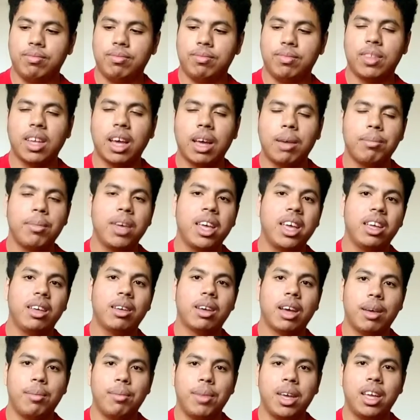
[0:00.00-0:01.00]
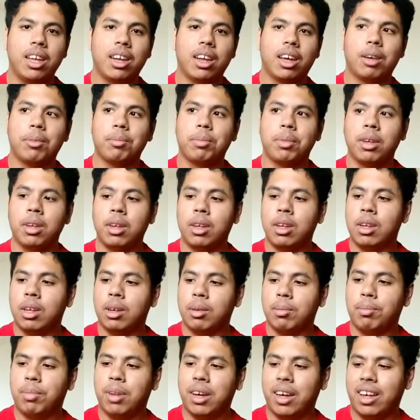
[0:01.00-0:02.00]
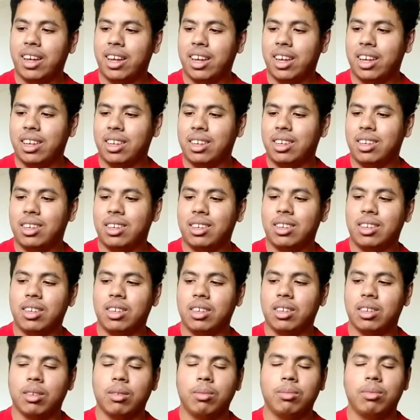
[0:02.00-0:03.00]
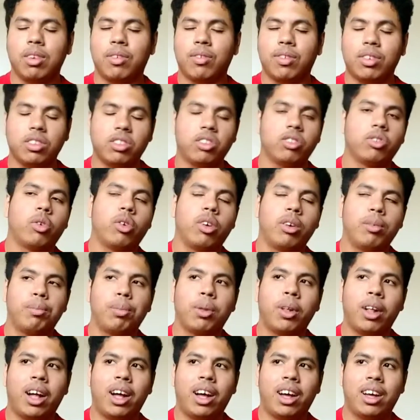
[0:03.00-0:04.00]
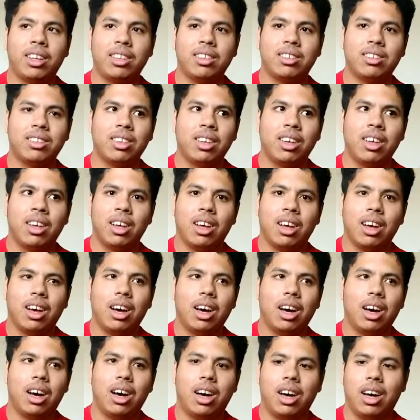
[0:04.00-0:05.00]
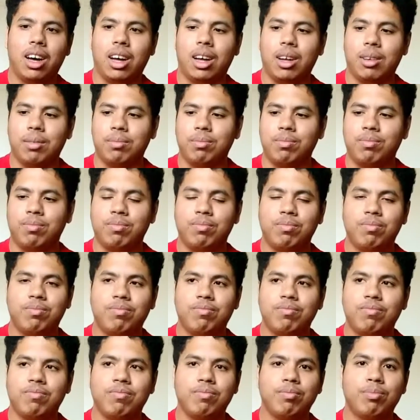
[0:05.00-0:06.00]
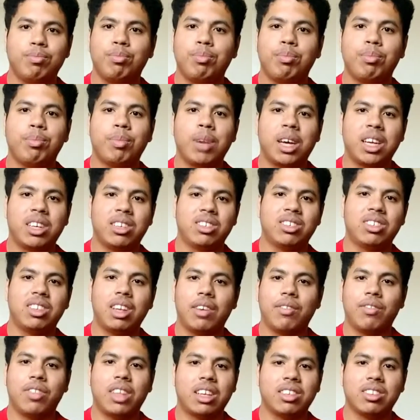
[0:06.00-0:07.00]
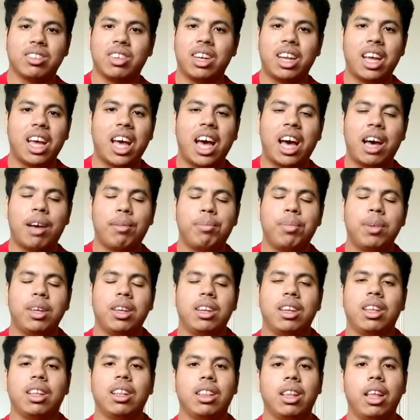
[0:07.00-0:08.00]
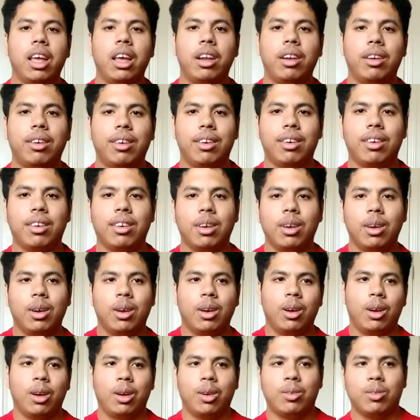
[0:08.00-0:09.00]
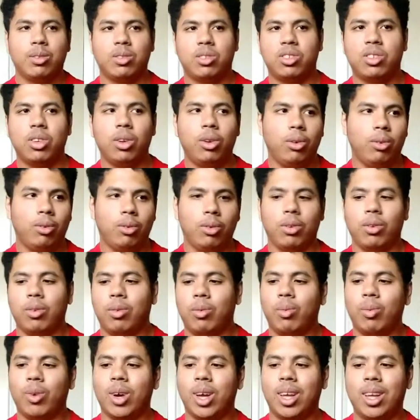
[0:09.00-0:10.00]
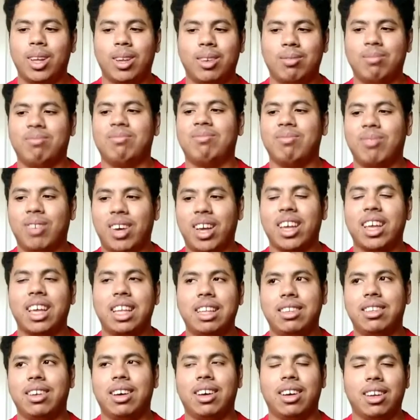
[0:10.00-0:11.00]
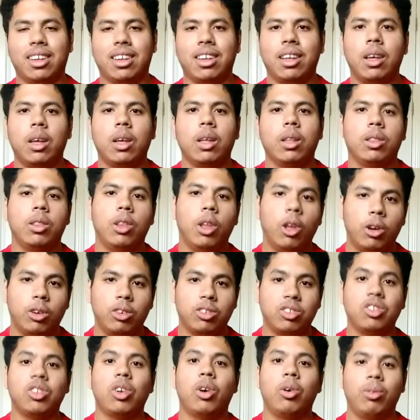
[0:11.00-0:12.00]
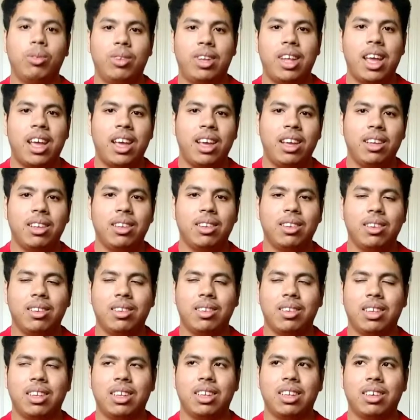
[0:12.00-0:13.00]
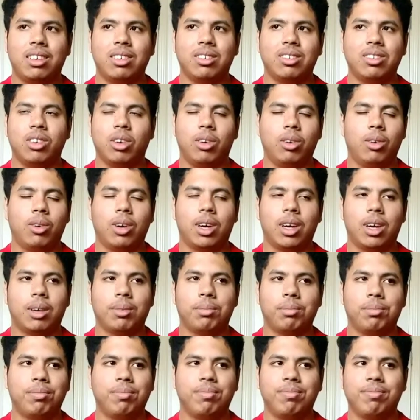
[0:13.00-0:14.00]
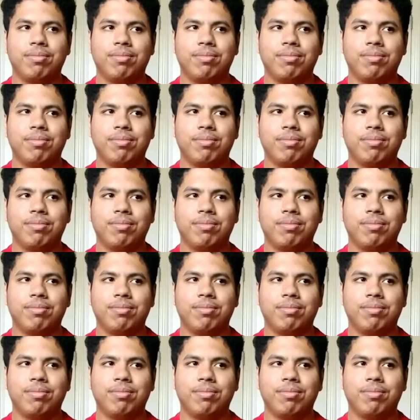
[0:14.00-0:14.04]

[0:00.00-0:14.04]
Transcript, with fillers: that I made I made up, but different story plots, um, better stuff that's gonna happen later soon when when I get done. There's no date there's no um,